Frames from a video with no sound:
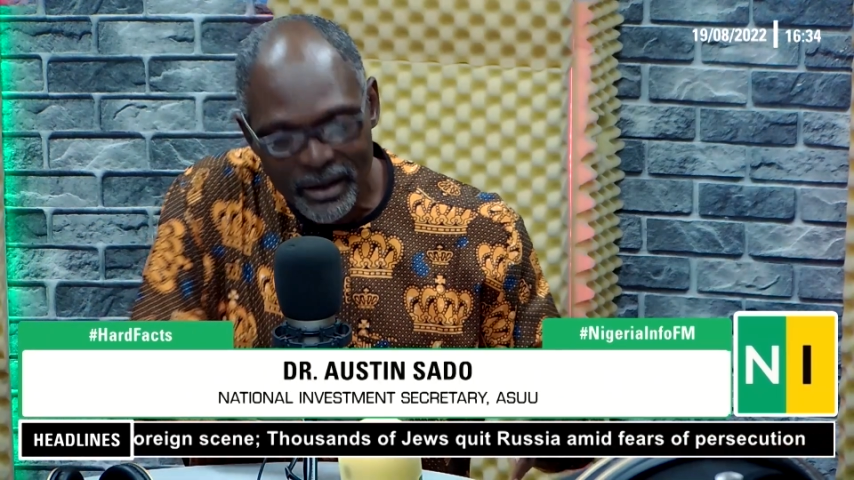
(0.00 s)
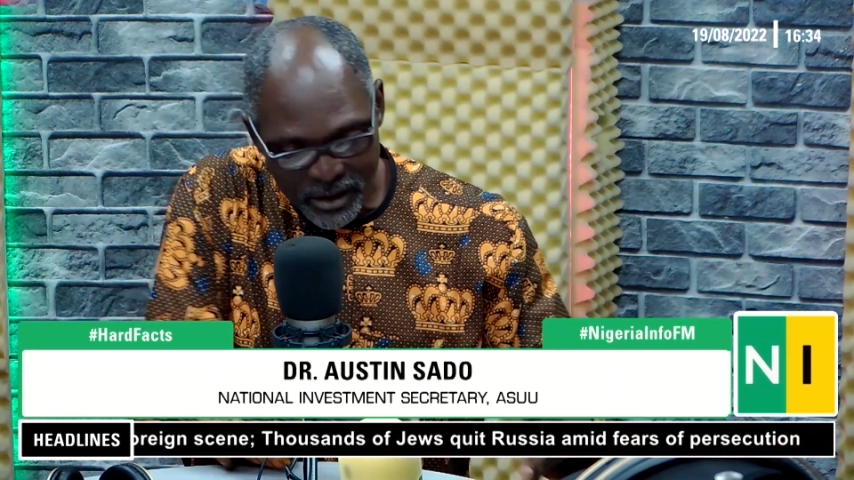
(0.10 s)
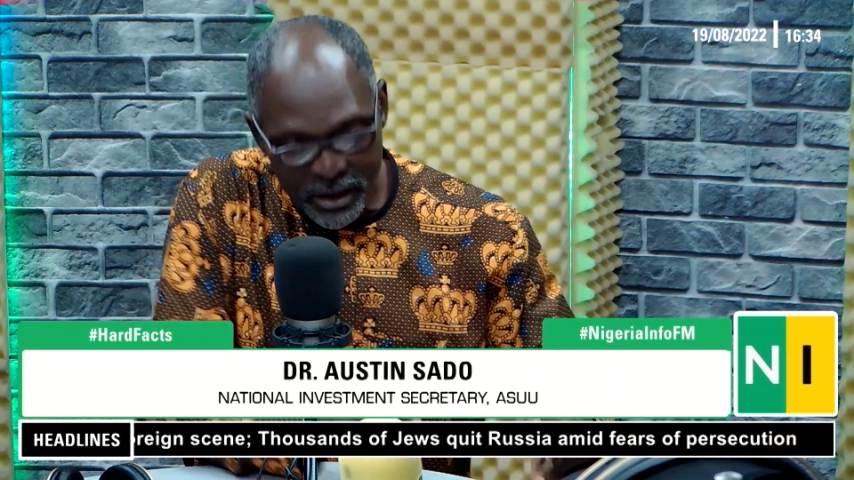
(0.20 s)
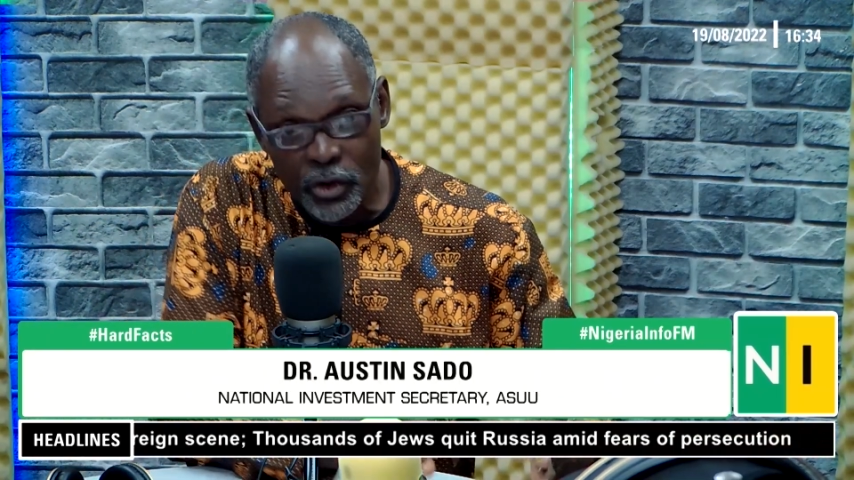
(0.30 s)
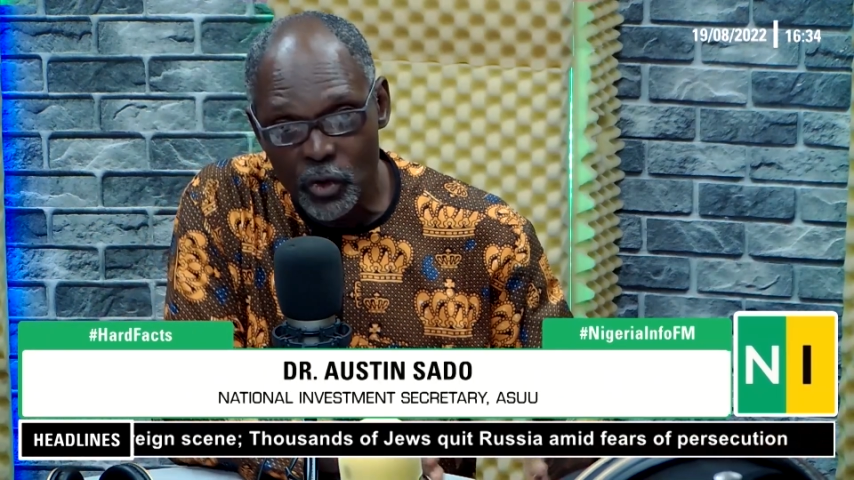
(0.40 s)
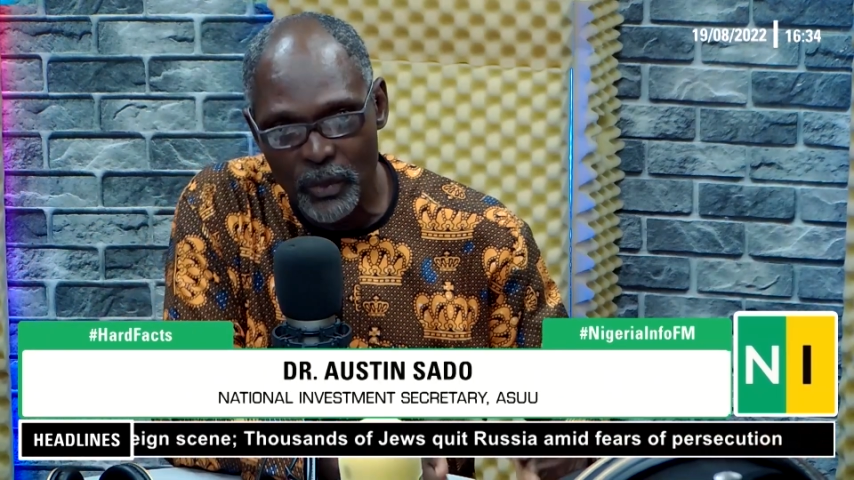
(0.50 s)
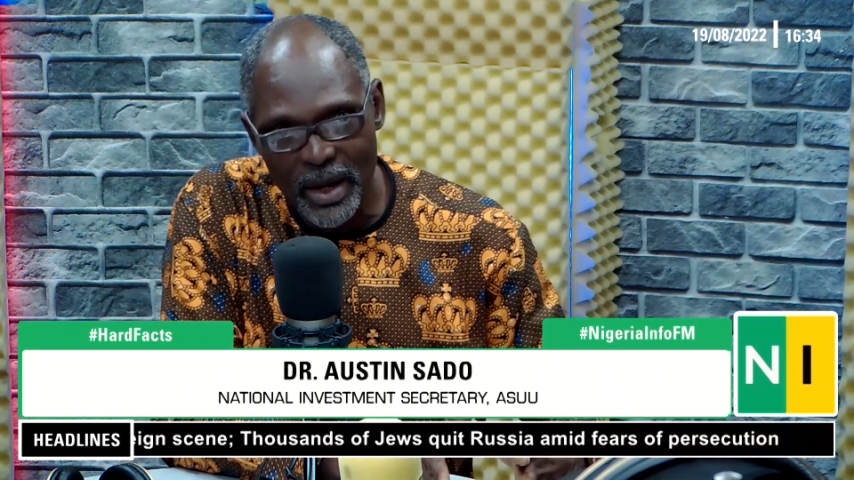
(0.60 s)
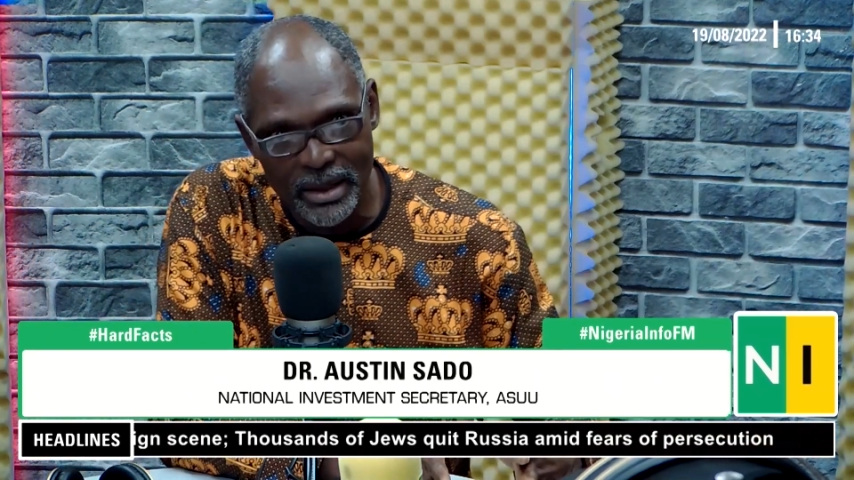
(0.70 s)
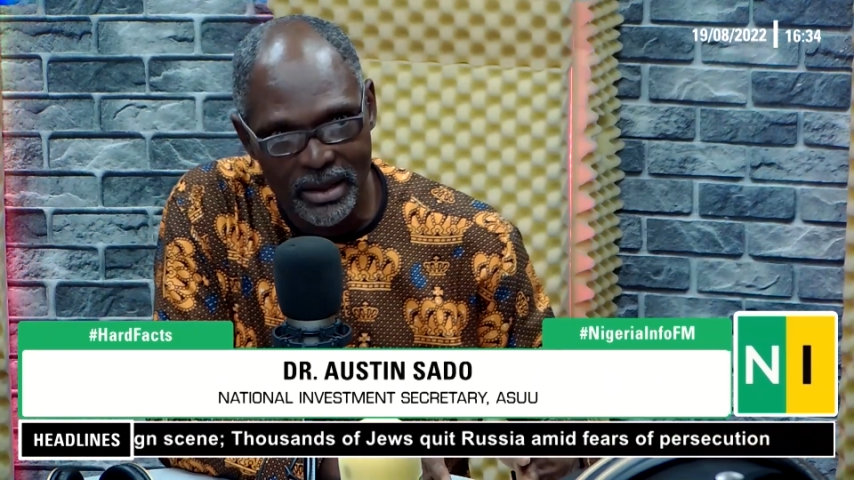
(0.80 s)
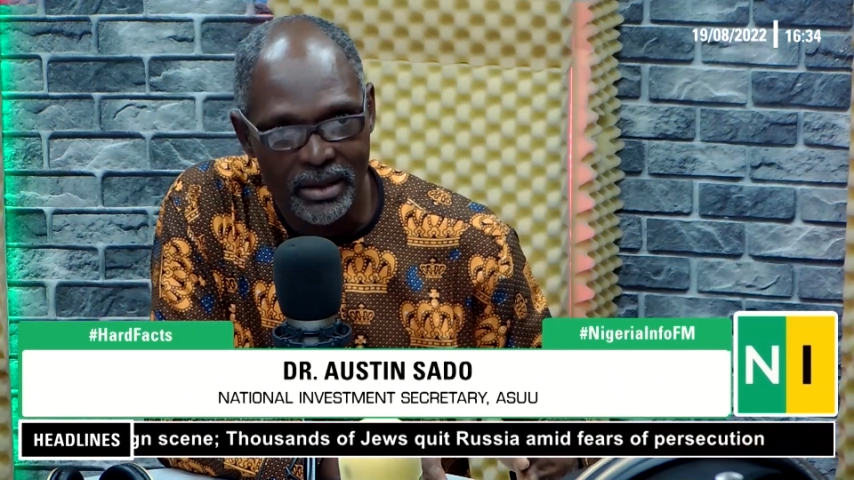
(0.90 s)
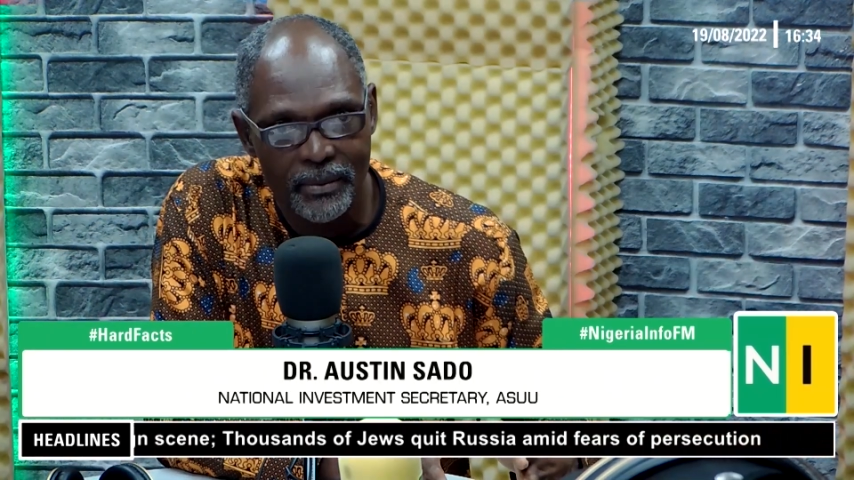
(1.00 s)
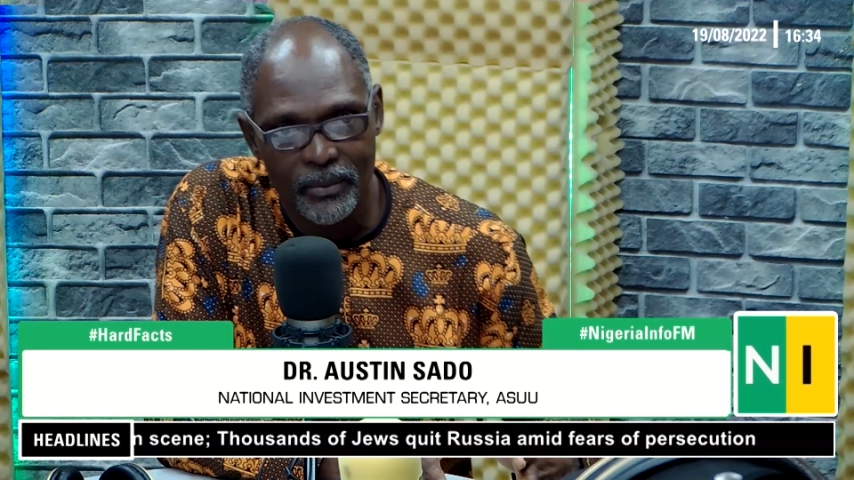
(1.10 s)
is in two parts.